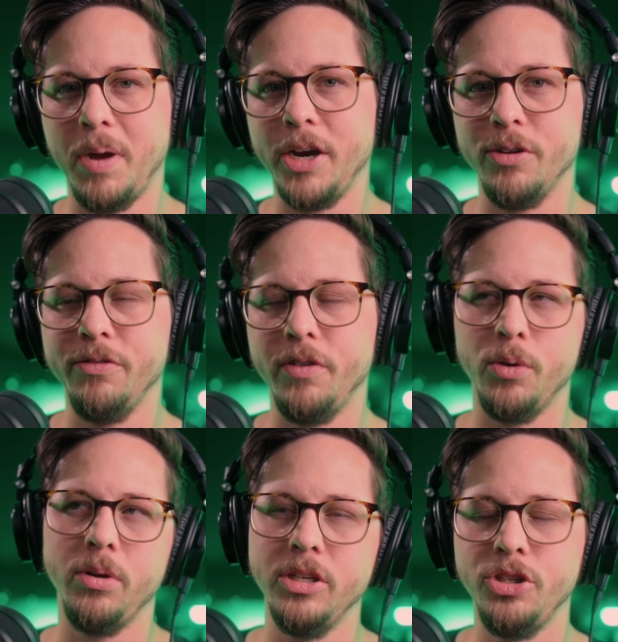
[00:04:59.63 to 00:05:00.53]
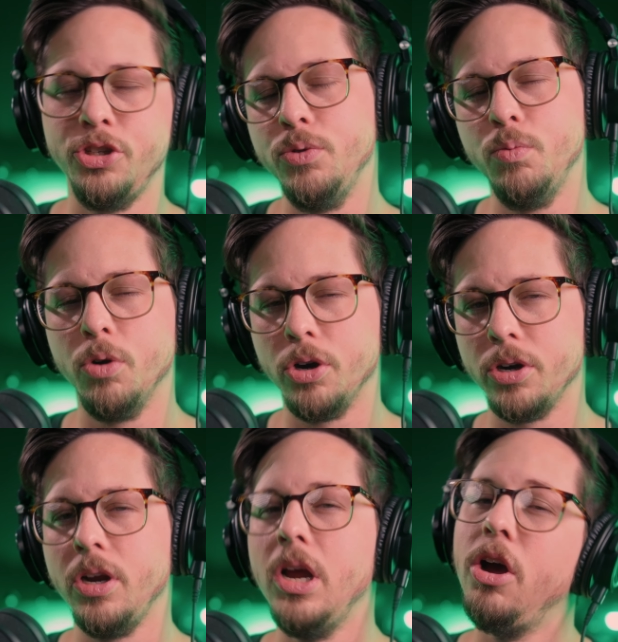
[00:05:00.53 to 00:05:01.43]
microphone to
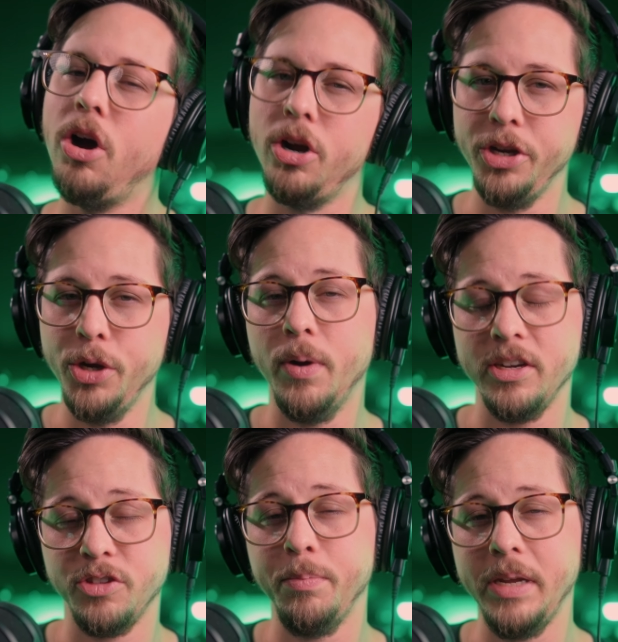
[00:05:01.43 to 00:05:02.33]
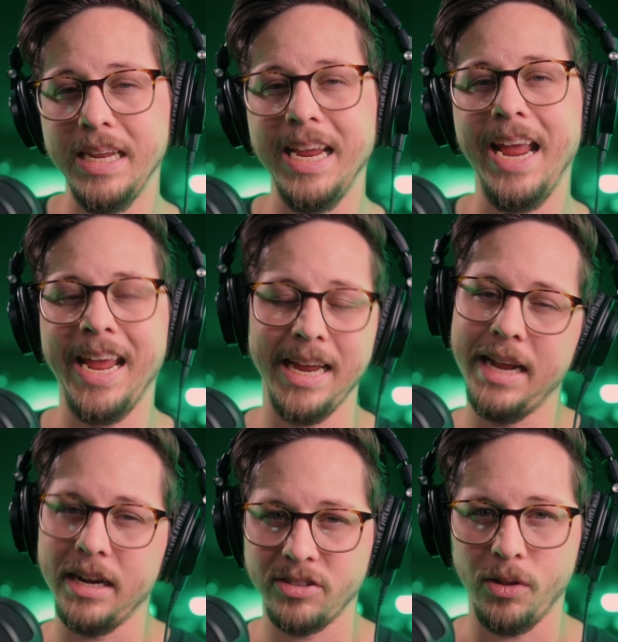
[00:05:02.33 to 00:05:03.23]
work on USB and
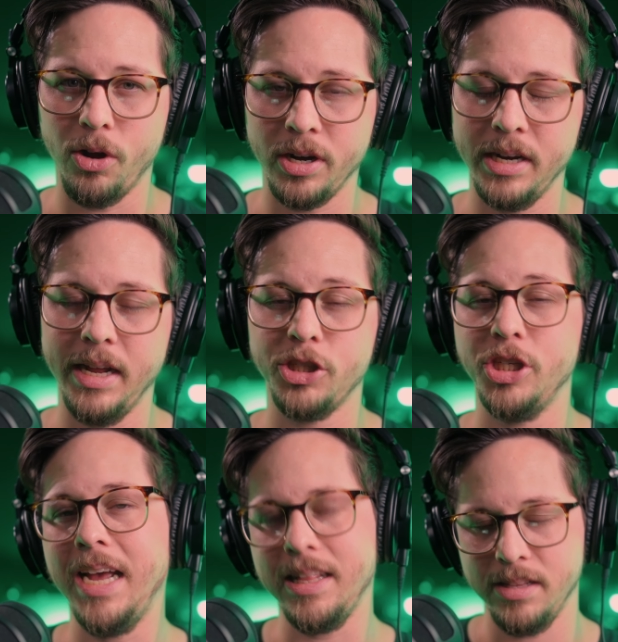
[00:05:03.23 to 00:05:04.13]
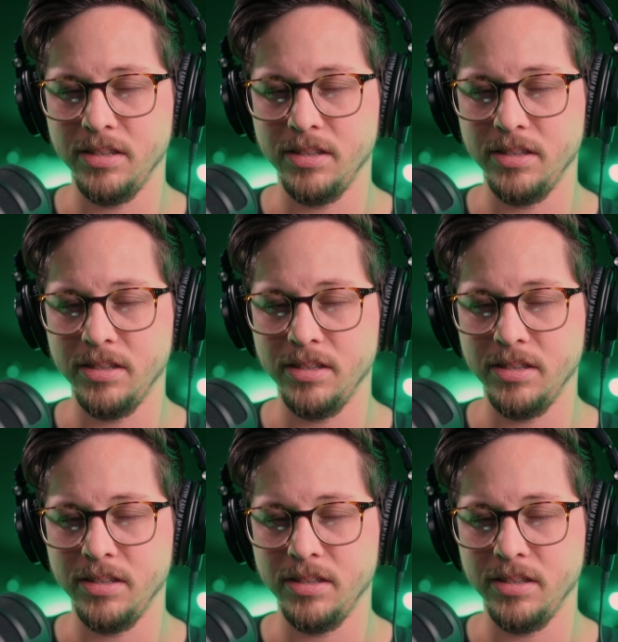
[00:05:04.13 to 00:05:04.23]
XLR connection at the